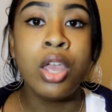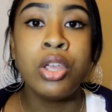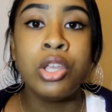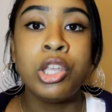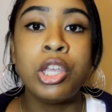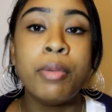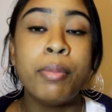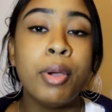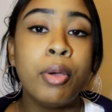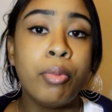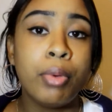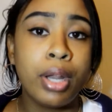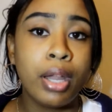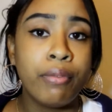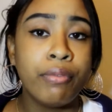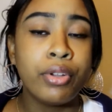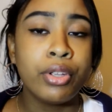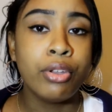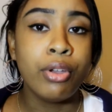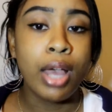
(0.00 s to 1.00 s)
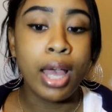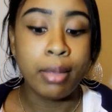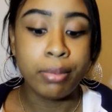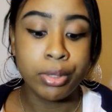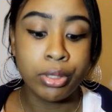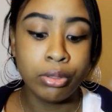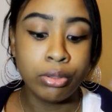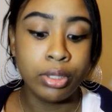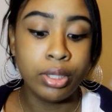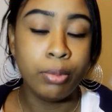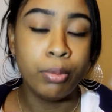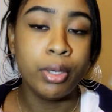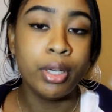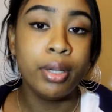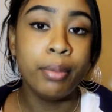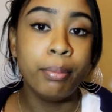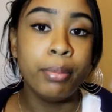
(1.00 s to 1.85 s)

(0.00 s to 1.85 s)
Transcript: You can put whatever you absolutely want.